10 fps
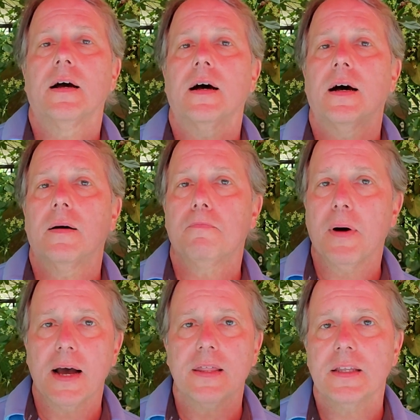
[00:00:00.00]
uh,
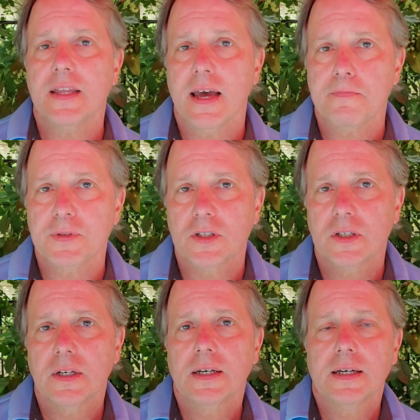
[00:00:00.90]
buy the
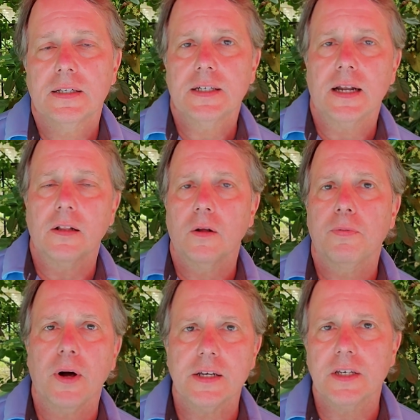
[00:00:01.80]
dips. It's getting a little
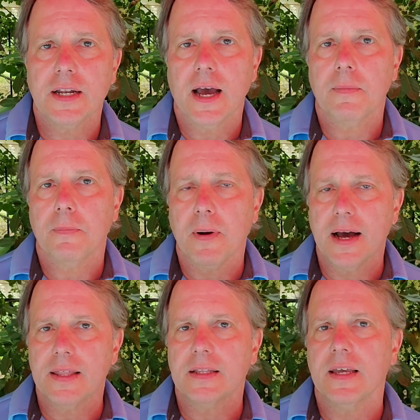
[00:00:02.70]
pricey now, but
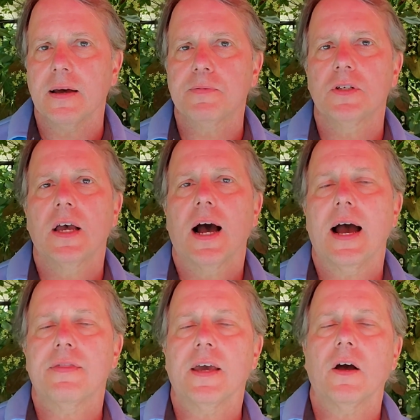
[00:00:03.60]
buy the dips.
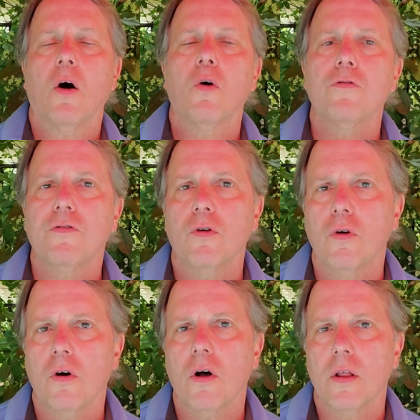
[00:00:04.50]
I think
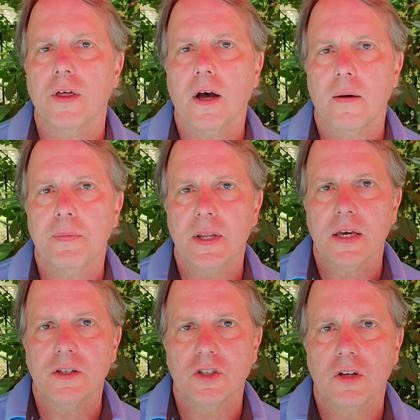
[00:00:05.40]
overall the company
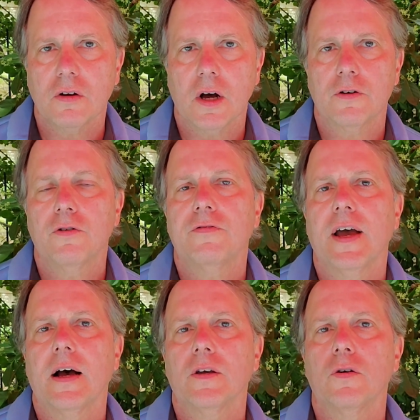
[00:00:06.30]
is still
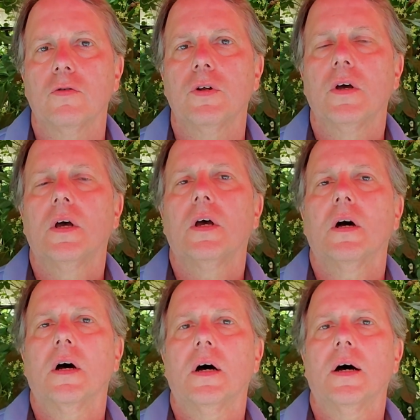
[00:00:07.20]
undervalued
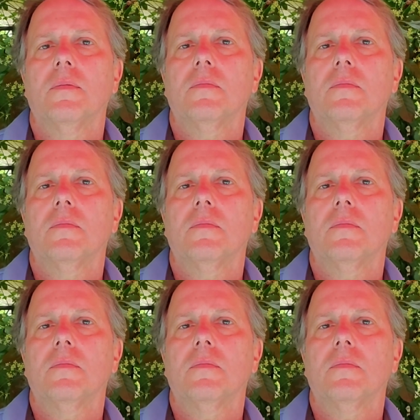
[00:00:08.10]
uh,